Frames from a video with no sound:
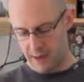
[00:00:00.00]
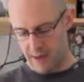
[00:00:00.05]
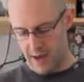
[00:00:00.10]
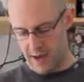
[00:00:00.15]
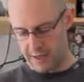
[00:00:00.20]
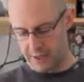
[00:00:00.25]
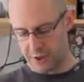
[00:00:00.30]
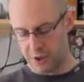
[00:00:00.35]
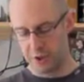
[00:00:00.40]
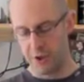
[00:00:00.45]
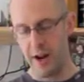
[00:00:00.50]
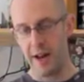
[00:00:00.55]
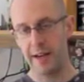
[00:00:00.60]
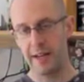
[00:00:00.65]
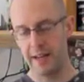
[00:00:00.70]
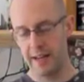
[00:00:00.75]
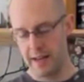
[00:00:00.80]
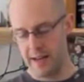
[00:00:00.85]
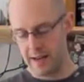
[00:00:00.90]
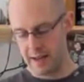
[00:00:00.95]
I
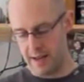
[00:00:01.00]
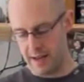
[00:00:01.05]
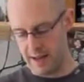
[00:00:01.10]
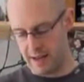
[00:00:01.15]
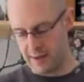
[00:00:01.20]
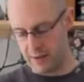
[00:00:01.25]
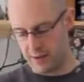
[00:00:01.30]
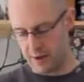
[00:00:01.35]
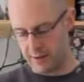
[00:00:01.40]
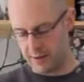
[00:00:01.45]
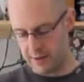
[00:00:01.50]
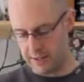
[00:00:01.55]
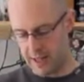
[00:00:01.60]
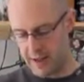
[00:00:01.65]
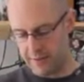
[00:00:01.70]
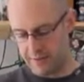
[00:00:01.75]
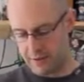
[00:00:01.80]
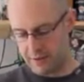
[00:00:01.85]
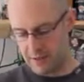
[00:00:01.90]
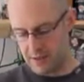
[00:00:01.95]
strained it, so I was
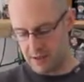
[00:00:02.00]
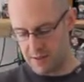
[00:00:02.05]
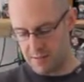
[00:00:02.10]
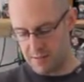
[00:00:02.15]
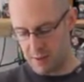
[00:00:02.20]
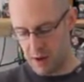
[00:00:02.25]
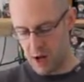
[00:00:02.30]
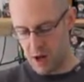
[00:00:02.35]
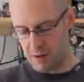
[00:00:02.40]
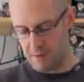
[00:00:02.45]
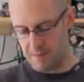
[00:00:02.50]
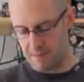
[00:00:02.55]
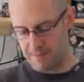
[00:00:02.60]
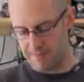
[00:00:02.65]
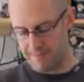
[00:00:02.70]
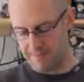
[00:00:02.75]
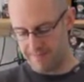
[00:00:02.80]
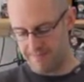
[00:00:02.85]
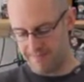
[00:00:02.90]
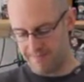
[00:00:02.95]
left with this pulp,
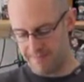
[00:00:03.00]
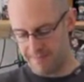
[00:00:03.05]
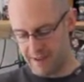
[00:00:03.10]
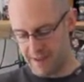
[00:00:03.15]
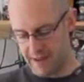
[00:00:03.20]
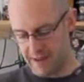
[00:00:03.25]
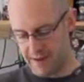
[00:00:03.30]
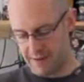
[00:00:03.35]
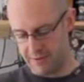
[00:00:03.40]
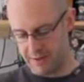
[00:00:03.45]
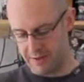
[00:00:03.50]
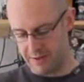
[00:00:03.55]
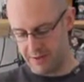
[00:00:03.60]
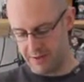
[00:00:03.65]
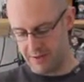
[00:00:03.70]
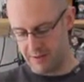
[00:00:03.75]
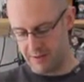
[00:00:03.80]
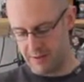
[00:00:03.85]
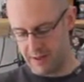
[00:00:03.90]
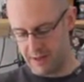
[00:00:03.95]
and I
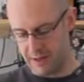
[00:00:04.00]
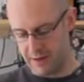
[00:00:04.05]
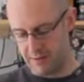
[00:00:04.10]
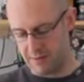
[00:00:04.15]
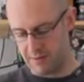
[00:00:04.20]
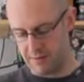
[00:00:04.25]
said,